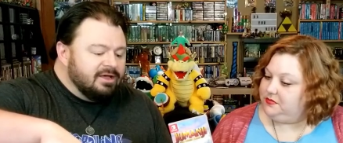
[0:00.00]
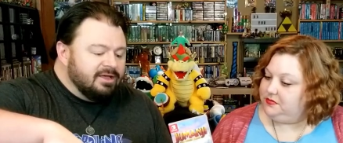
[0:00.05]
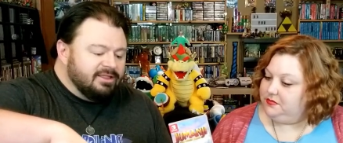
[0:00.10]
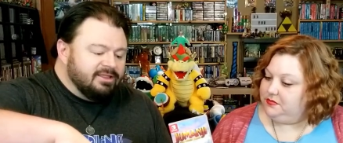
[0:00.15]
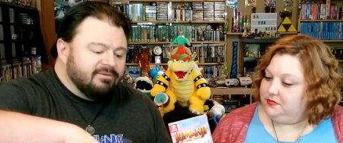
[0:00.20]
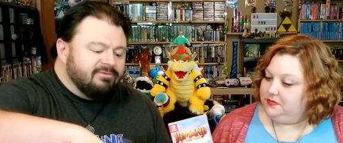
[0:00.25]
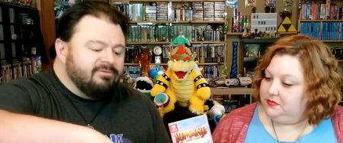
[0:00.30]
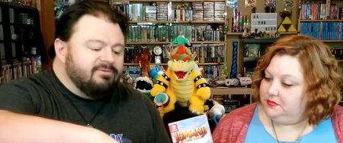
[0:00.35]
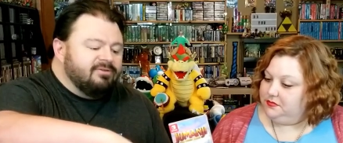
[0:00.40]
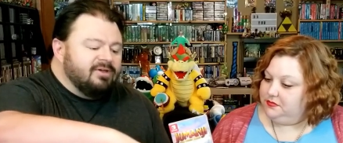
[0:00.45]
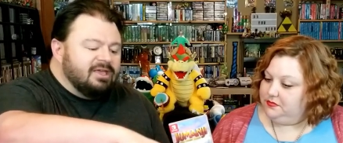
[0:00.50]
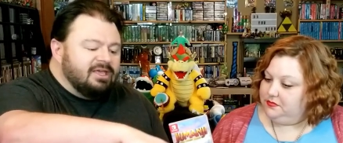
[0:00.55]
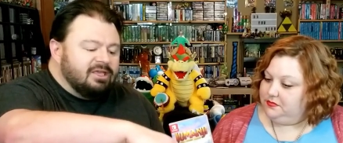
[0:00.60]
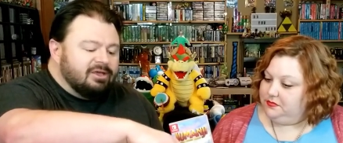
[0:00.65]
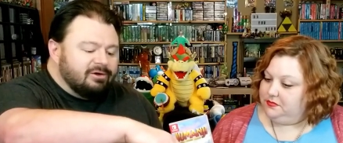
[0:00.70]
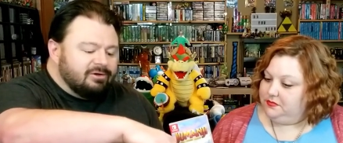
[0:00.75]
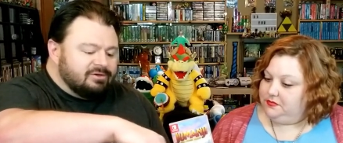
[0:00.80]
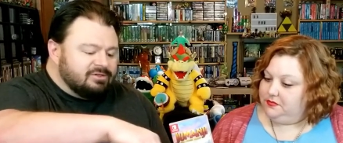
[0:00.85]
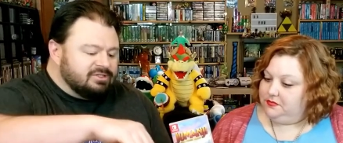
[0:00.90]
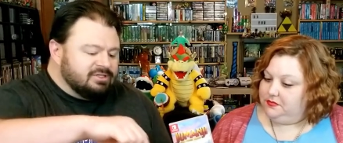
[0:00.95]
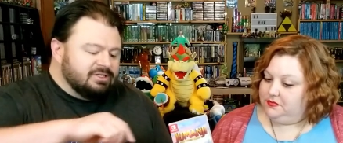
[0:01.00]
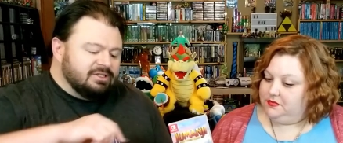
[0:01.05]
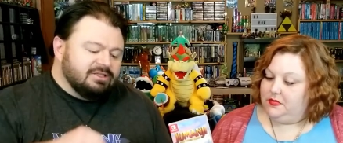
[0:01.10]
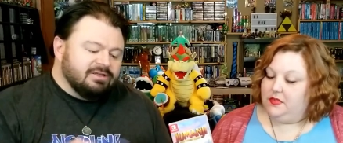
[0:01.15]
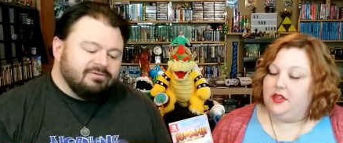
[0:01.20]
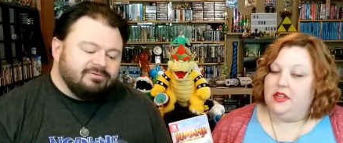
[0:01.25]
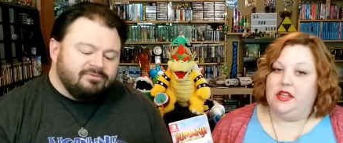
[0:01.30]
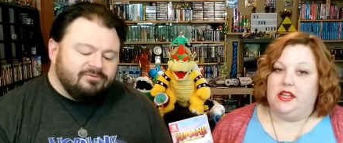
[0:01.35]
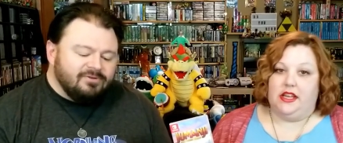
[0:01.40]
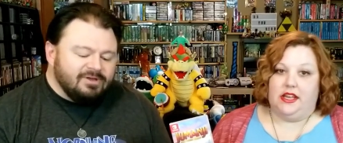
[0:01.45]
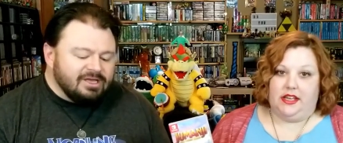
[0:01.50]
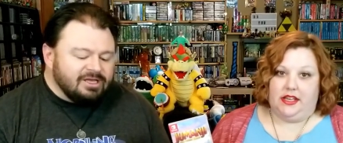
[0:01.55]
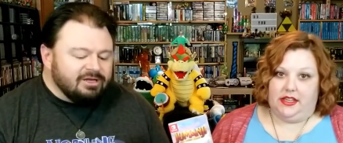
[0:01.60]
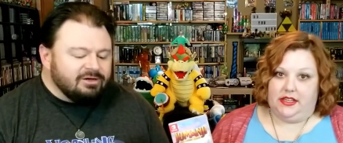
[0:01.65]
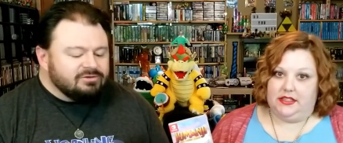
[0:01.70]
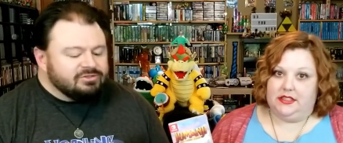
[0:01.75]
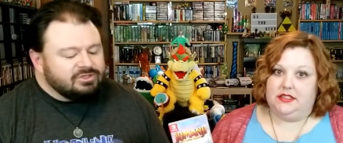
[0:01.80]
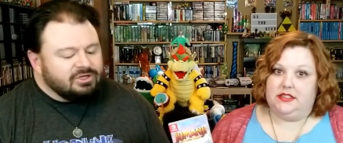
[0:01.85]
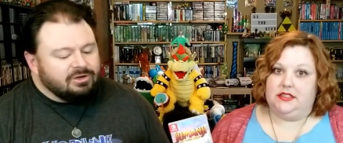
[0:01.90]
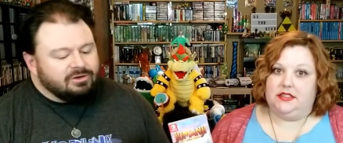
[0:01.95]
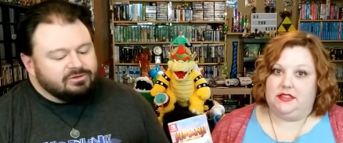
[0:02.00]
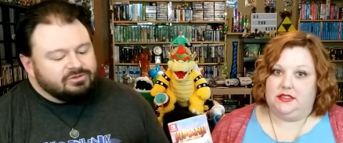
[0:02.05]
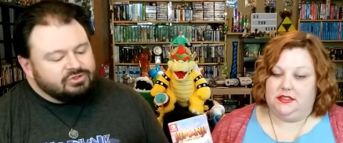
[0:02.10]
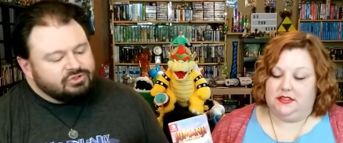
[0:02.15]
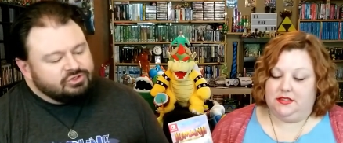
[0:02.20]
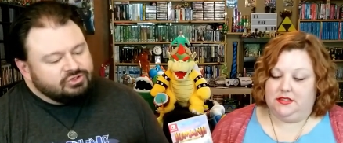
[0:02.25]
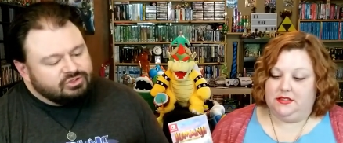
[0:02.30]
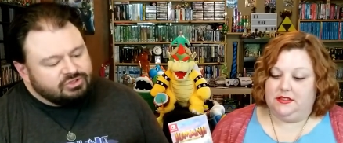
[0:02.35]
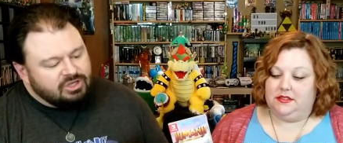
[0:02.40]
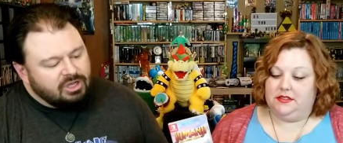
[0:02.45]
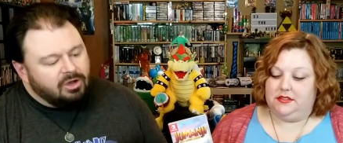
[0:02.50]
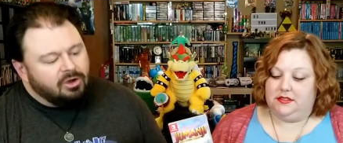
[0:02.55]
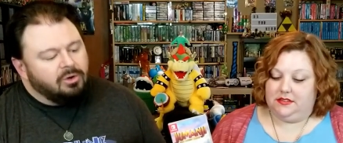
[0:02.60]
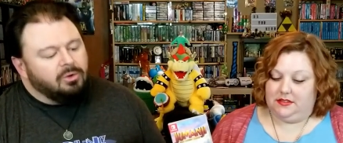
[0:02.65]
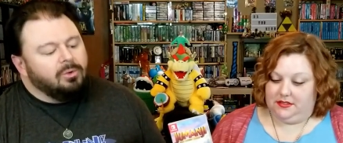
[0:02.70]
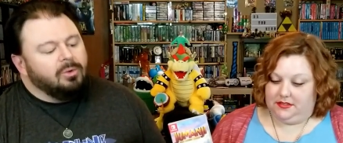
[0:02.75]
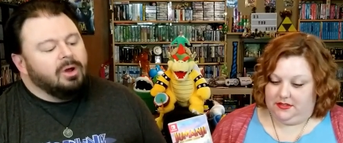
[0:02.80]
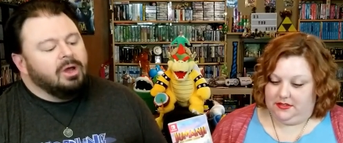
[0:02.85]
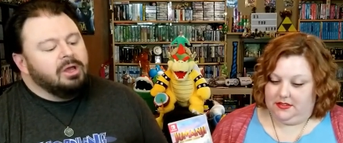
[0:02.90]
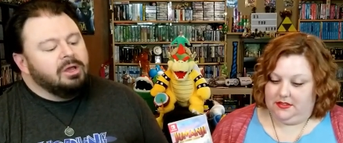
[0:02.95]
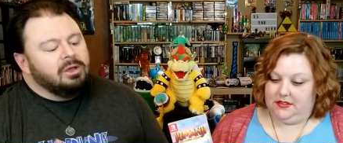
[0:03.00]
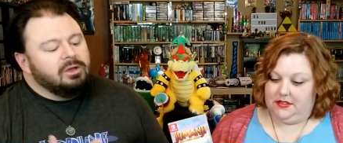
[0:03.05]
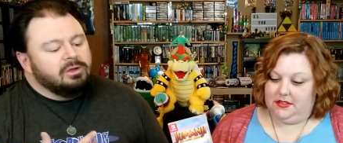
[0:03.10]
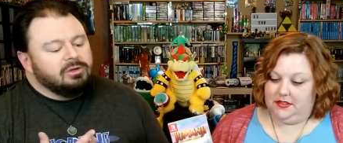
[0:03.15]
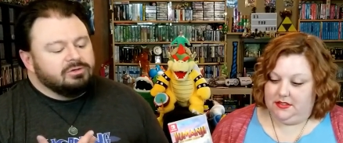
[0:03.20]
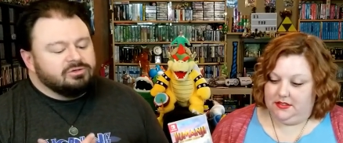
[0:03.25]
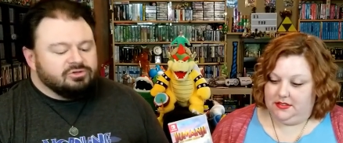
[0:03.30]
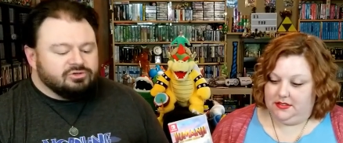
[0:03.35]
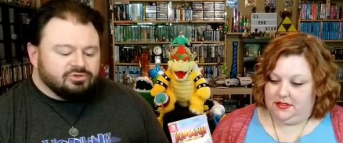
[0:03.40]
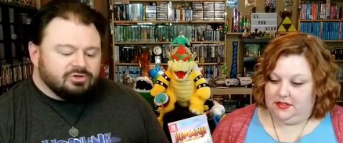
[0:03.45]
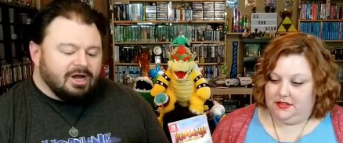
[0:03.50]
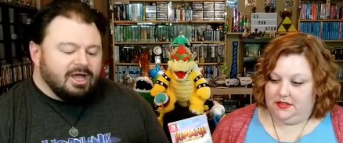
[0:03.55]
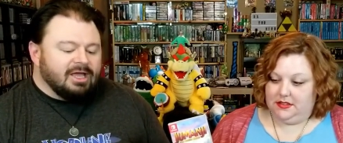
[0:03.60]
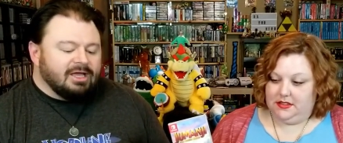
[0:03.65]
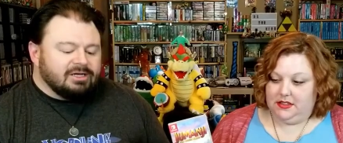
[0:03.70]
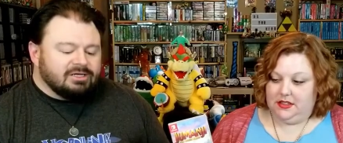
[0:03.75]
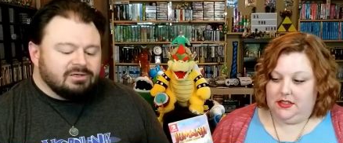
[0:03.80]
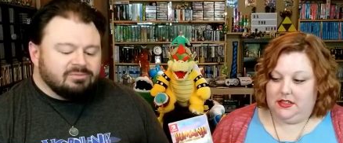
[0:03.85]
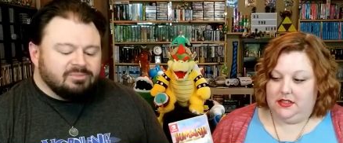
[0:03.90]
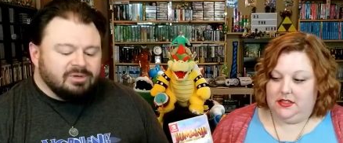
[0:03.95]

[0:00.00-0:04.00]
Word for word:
Speaker 1: the figures, the yes. figures are so great